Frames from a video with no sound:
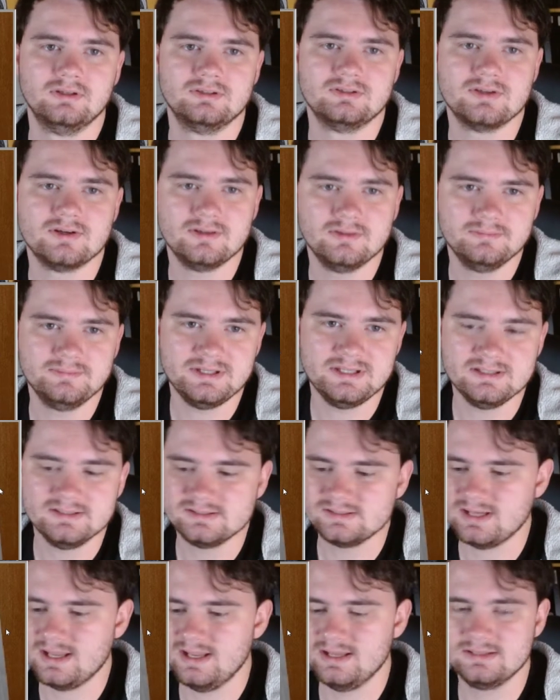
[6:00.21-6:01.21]
tall
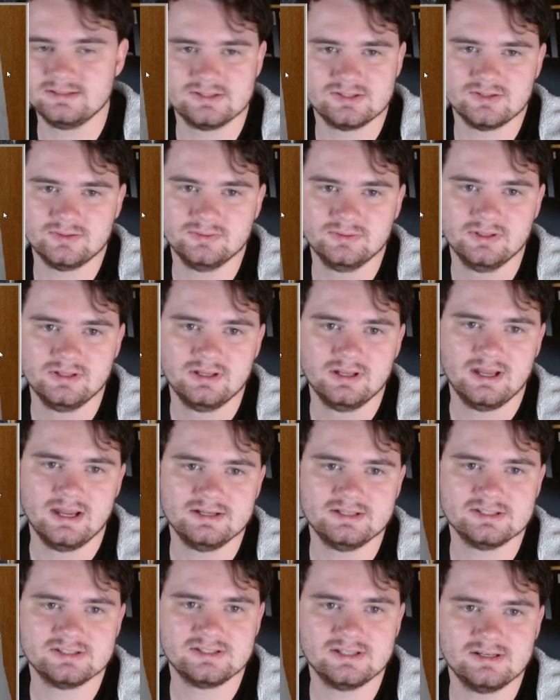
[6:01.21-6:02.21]
beast, and so I
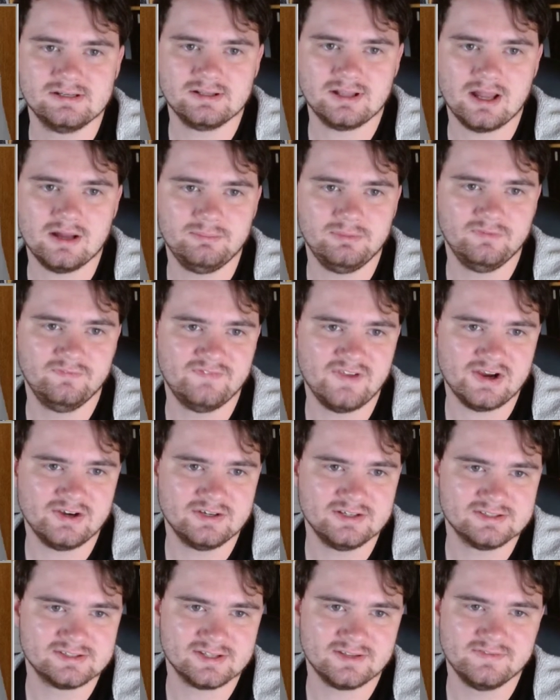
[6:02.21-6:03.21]
just did a couple
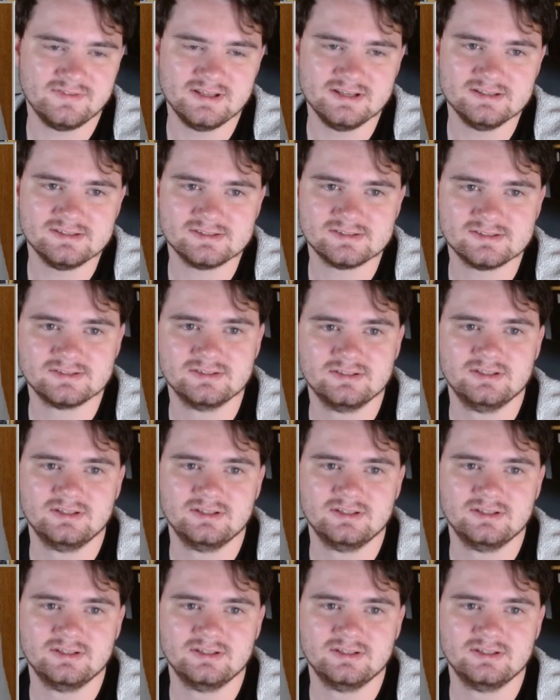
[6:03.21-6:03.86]
variants on this.